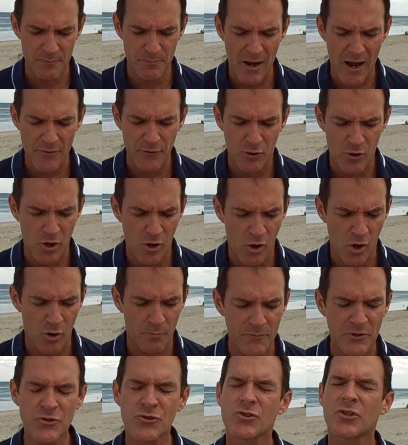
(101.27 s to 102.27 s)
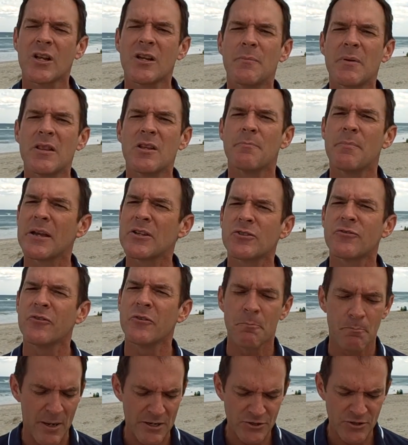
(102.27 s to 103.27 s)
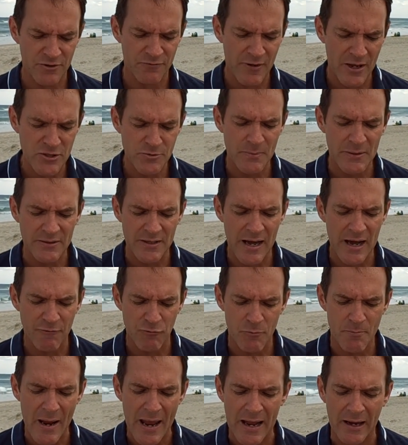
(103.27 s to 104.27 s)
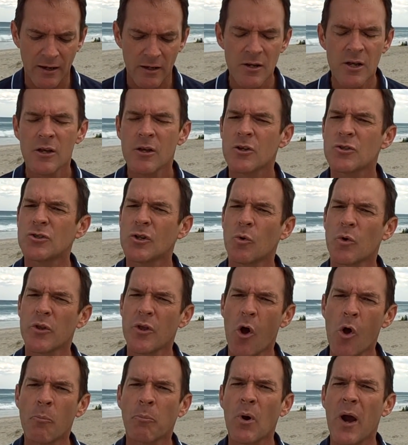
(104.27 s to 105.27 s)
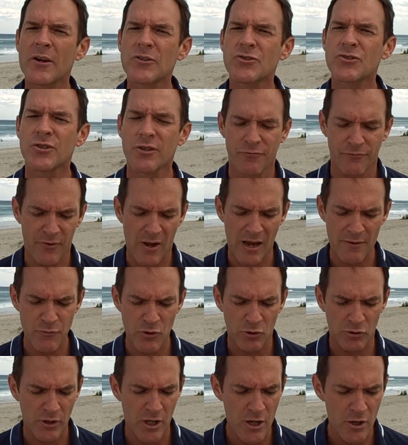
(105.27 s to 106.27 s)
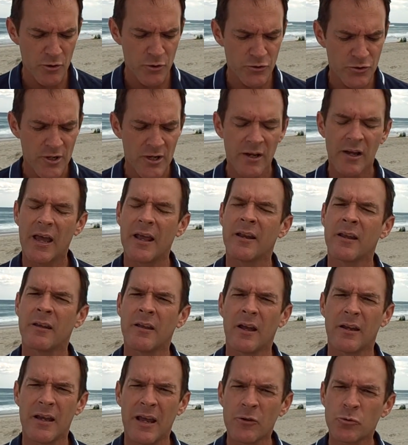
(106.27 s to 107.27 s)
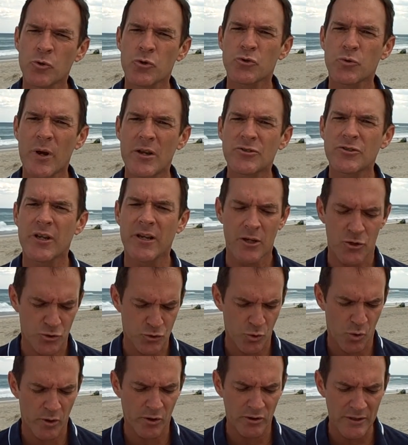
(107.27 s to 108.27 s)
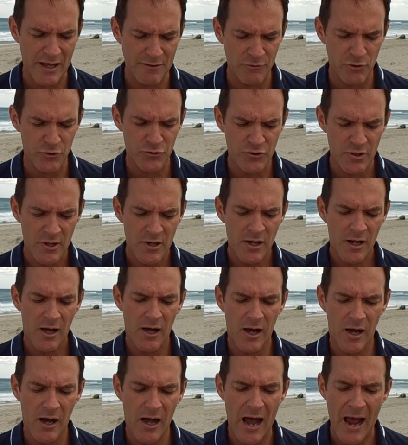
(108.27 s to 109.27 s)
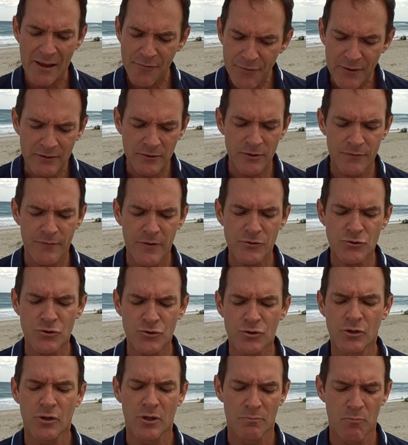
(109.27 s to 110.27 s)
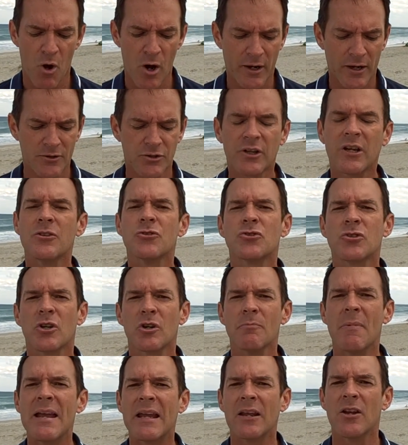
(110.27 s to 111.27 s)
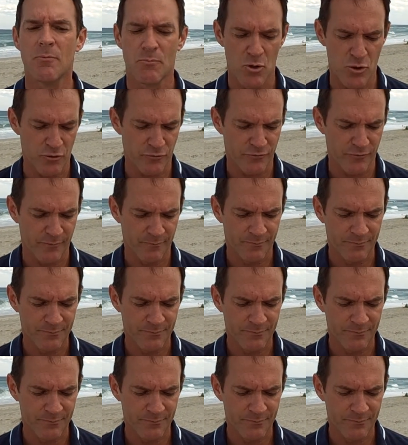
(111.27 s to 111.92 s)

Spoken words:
buy their home, this is gonna be the best investment they ever make. So with home prices at 5-year lows and interest rates at historic levels, I think that this is a good market to consider making a move.